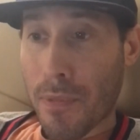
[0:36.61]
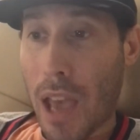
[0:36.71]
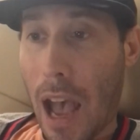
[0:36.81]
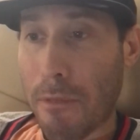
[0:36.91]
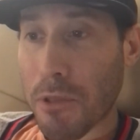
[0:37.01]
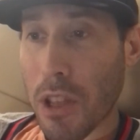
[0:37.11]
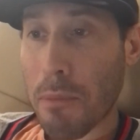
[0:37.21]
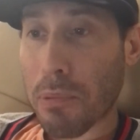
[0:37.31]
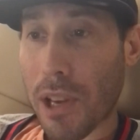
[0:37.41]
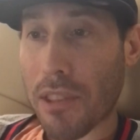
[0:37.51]
after they
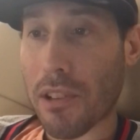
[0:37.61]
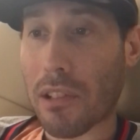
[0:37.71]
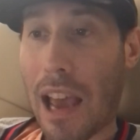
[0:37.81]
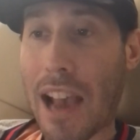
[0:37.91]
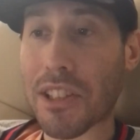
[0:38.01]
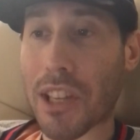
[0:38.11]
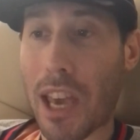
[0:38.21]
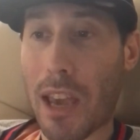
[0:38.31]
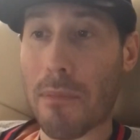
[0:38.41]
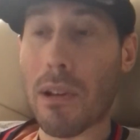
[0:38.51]
played their last
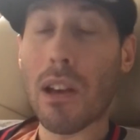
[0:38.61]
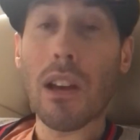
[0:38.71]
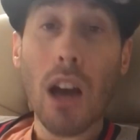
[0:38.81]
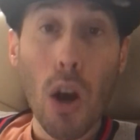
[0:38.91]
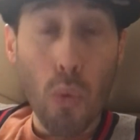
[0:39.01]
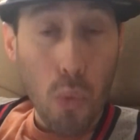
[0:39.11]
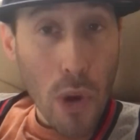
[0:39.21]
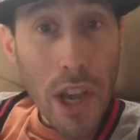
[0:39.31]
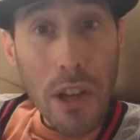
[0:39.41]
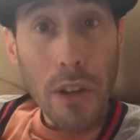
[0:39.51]
game a
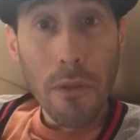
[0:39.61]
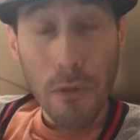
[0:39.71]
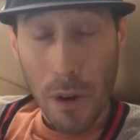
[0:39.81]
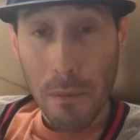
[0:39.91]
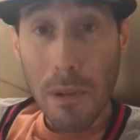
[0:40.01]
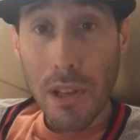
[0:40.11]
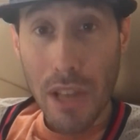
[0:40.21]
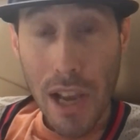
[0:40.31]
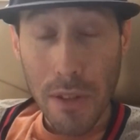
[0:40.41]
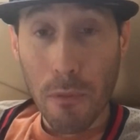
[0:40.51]
week from
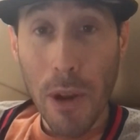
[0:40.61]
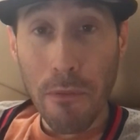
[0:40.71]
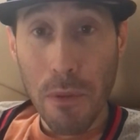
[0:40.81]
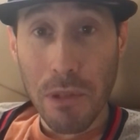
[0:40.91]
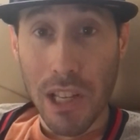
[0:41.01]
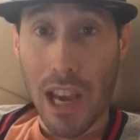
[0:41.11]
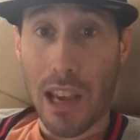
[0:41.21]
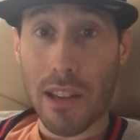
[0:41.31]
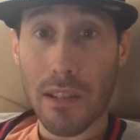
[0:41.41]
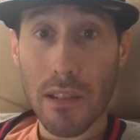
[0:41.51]

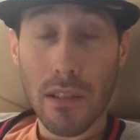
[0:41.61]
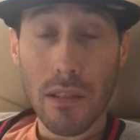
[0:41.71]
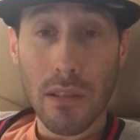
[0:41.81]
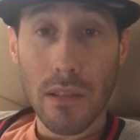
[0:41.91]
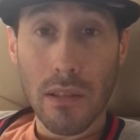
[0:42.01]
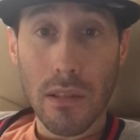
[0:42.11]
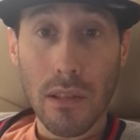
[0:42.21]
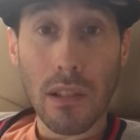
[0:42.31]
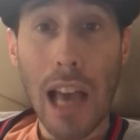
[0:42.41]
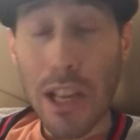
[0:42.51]
today,
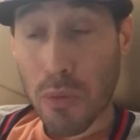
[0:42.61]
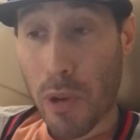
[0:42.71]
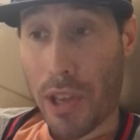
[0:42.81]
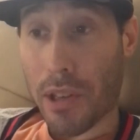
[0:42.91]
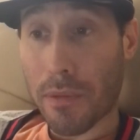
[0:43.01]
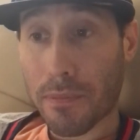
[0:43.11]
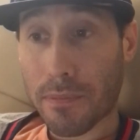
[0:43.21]
last week,